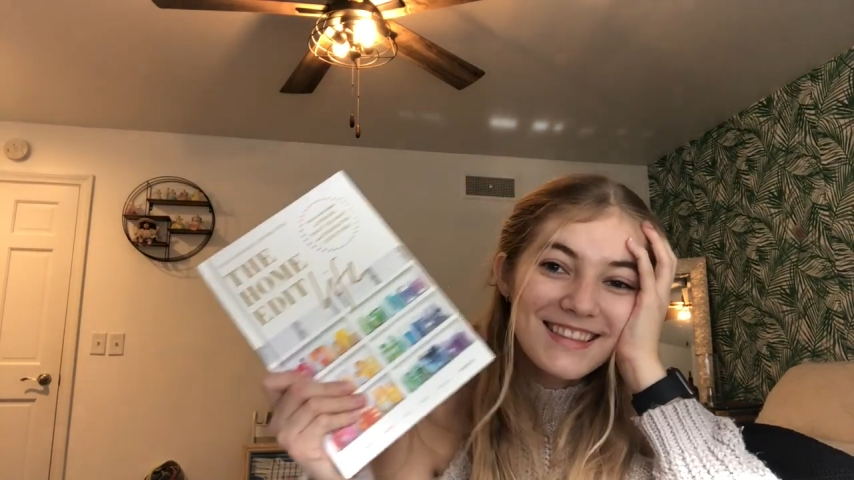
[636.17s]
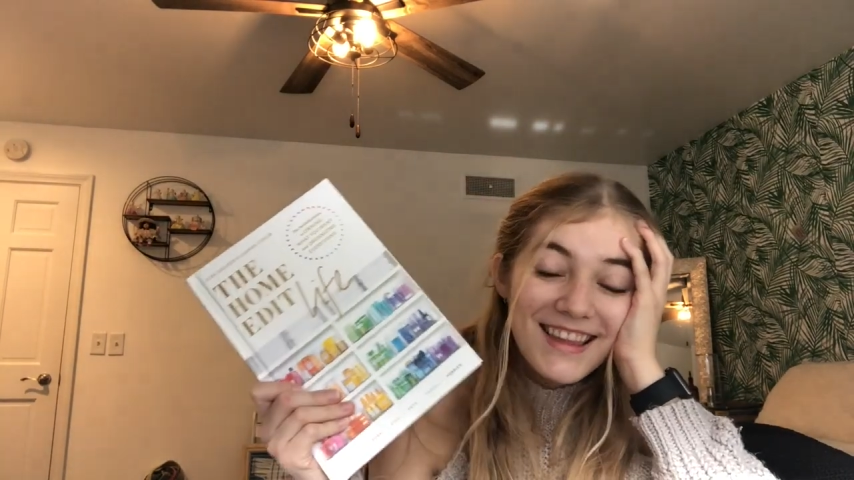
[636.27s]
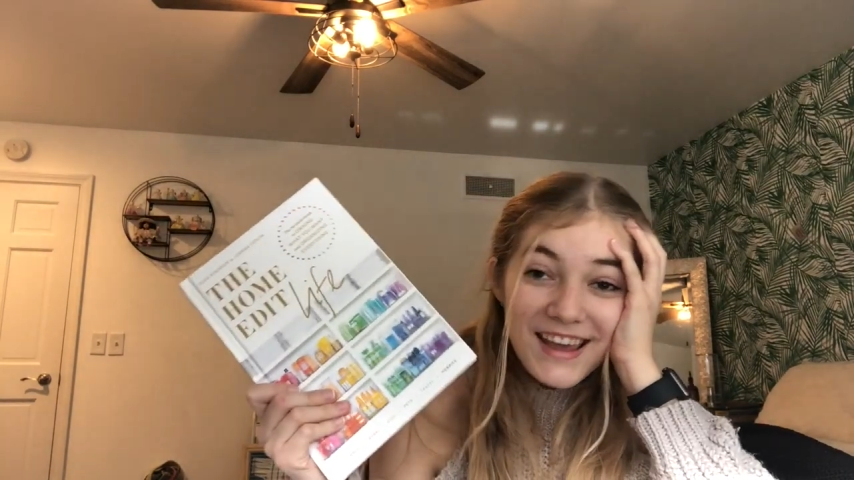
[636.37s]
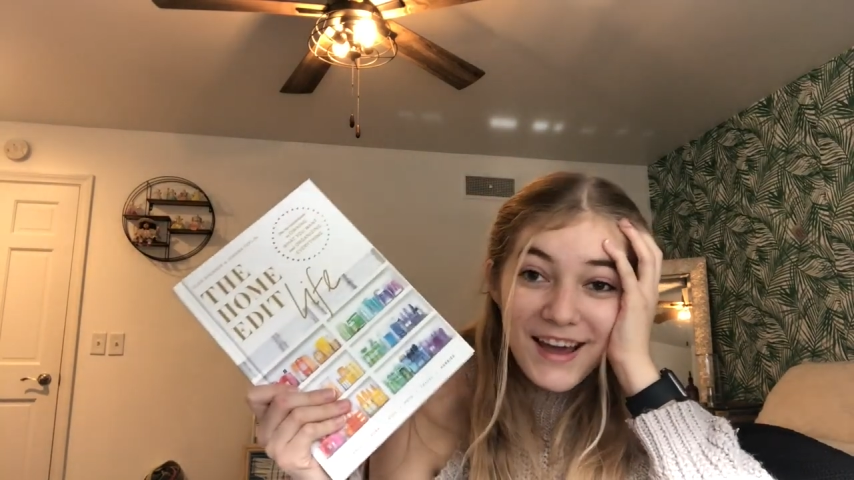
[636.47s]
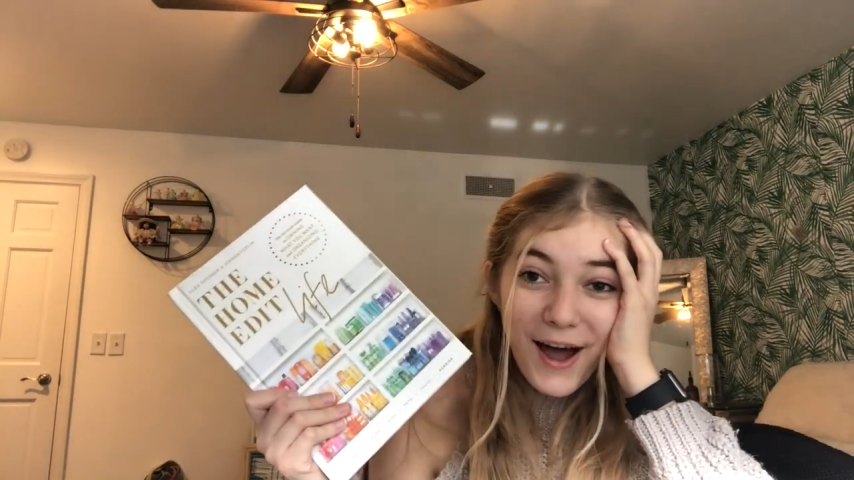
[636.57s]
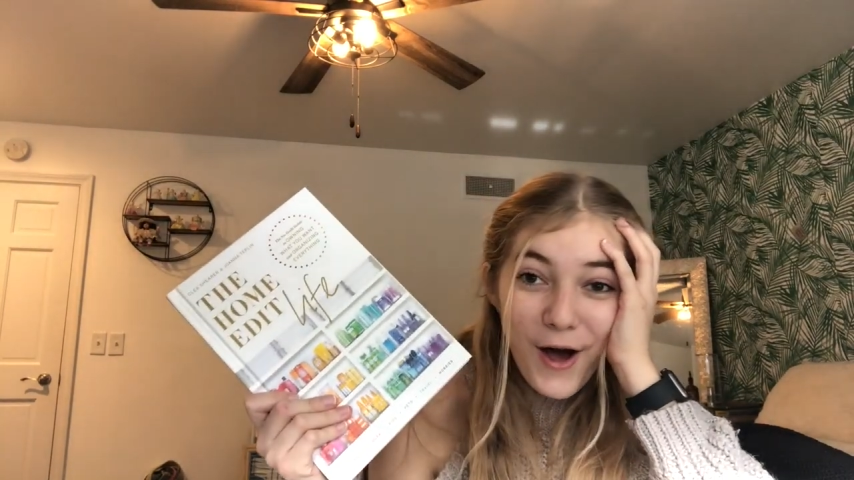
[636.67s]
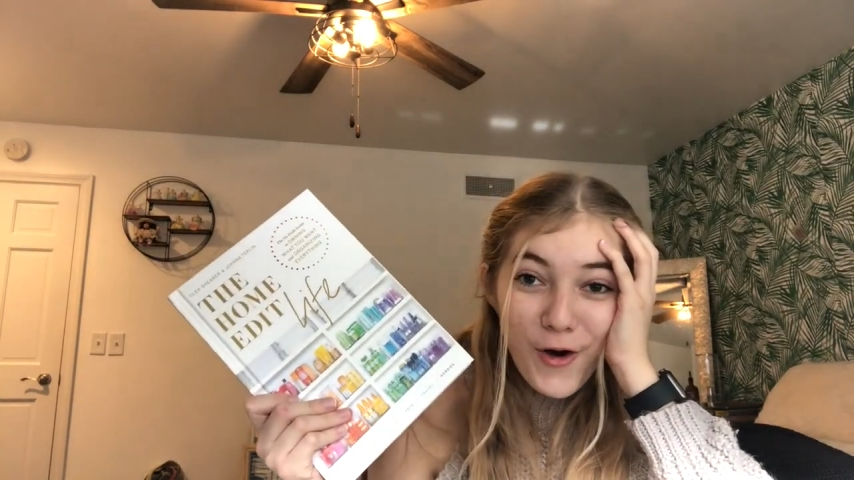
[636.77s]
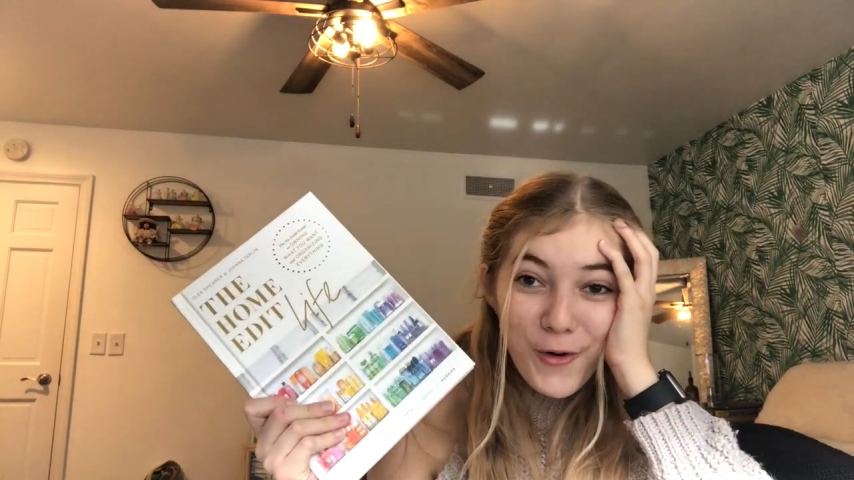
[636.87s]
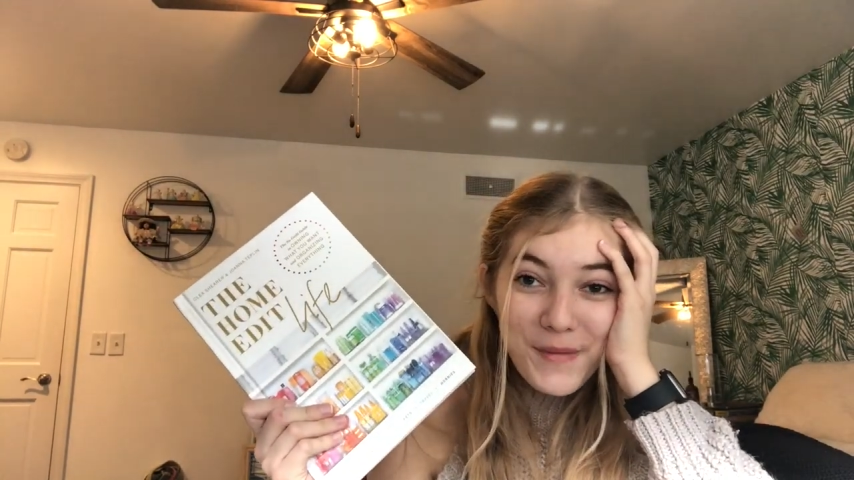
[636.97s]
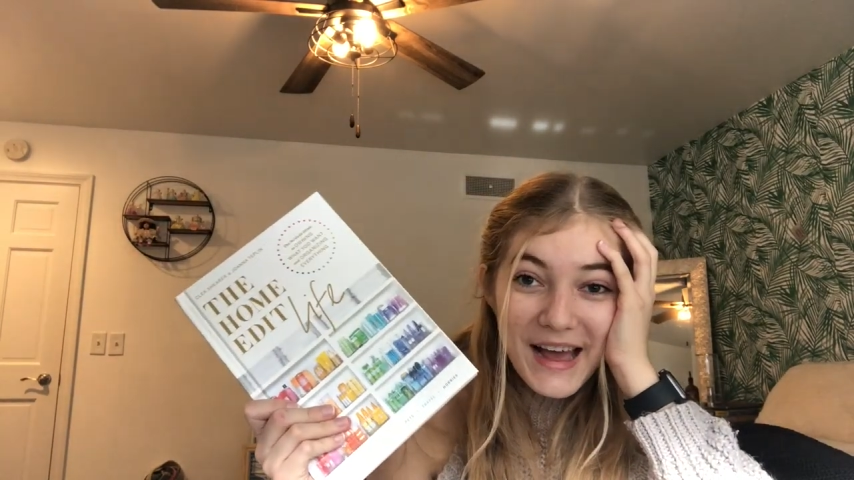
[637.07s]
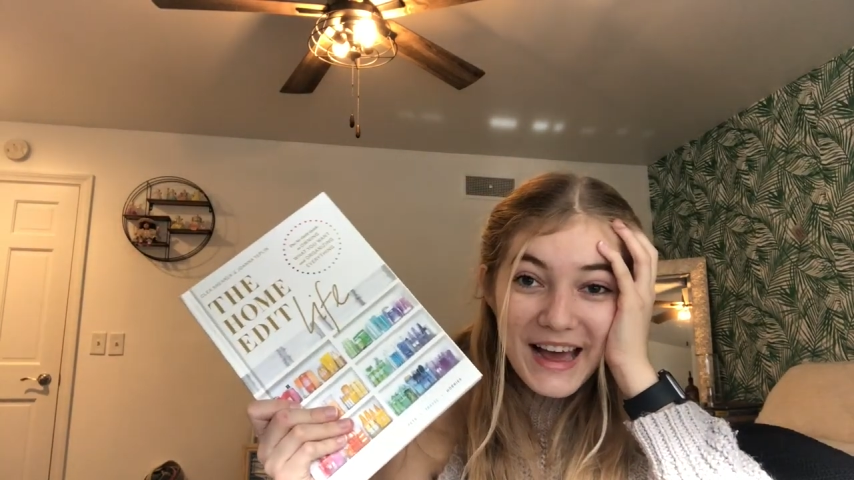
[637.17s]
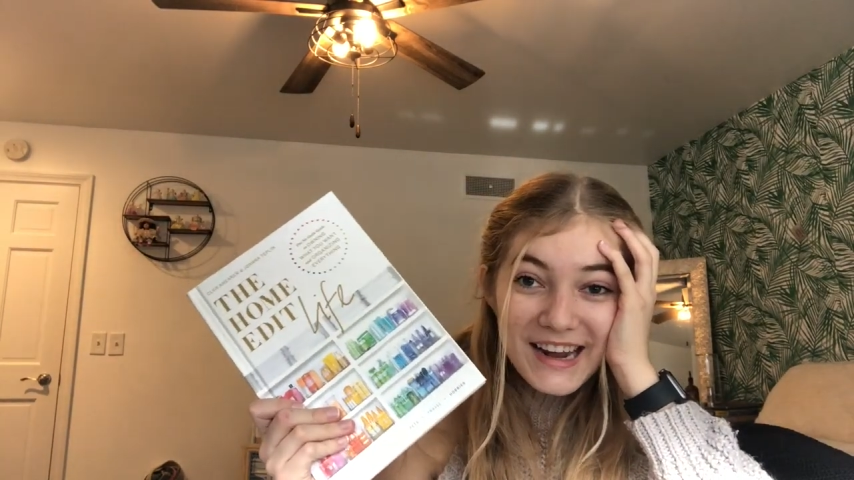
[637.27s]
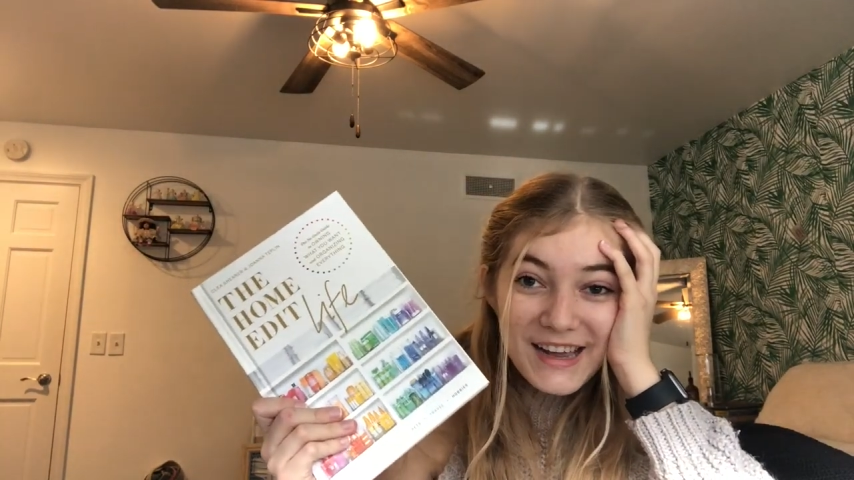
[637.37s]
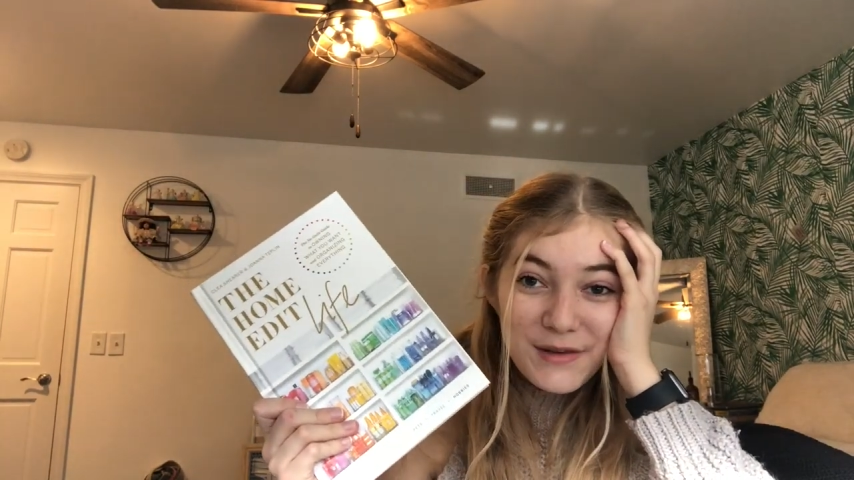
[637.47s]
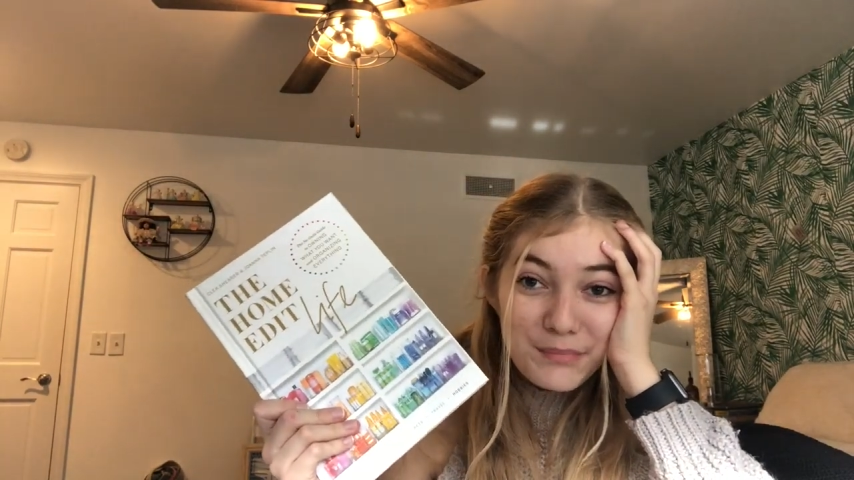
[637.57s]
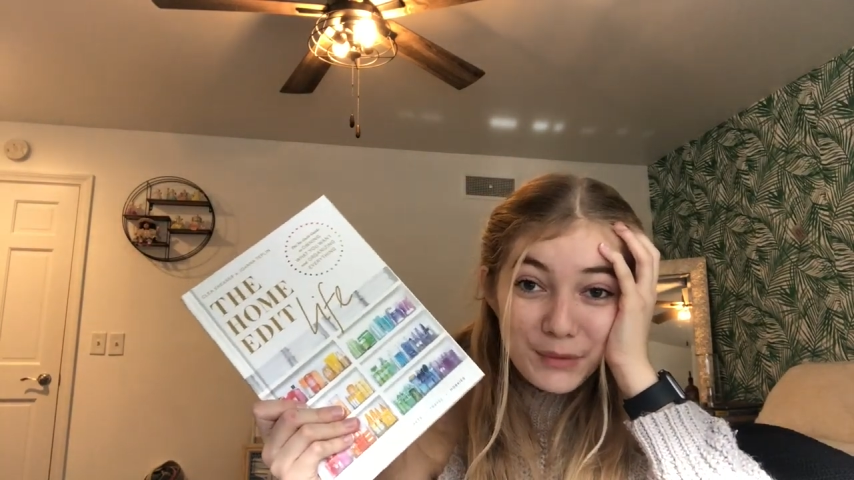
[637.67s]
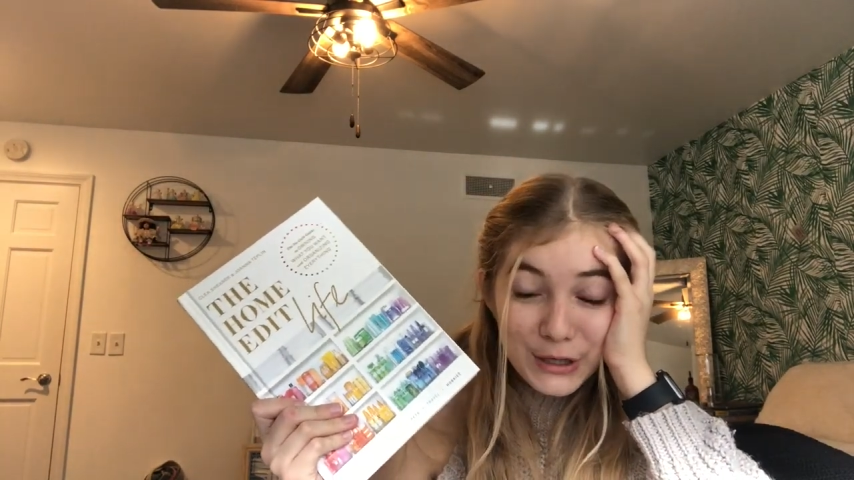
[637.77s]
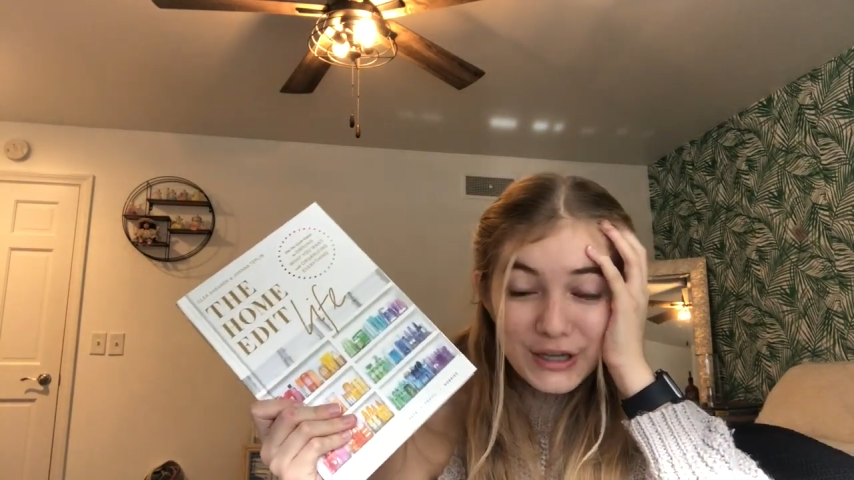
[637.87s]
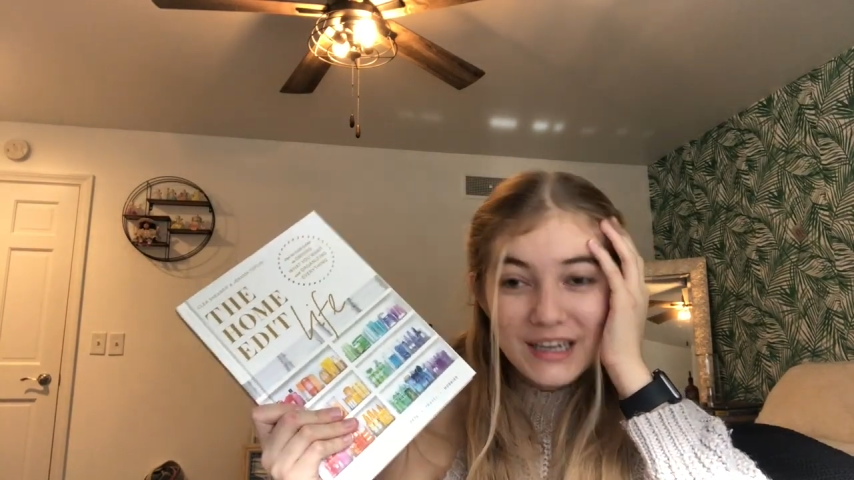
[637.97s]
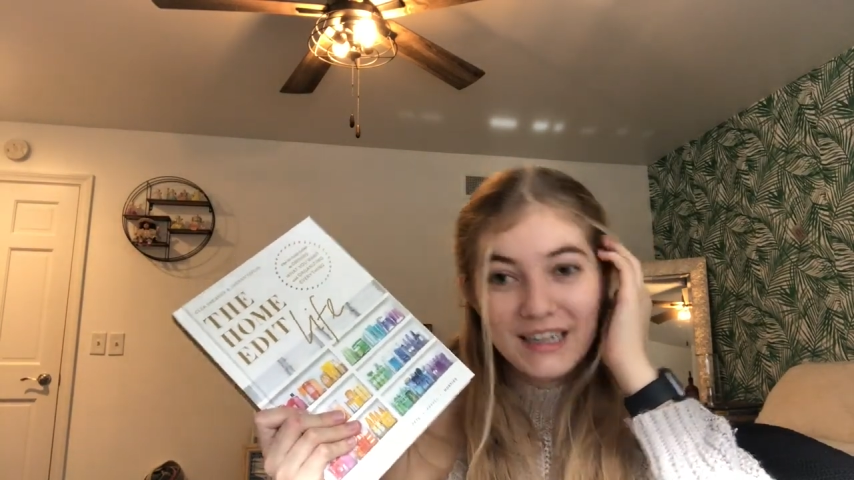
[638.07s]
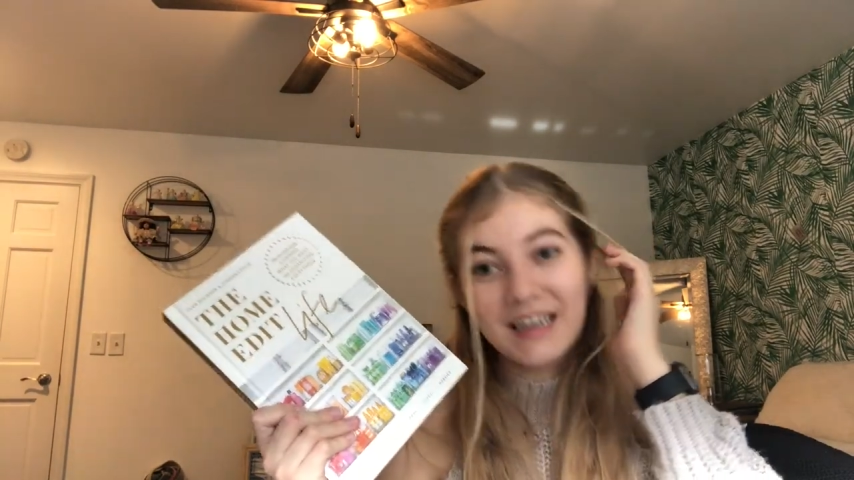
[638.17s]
the home edit book.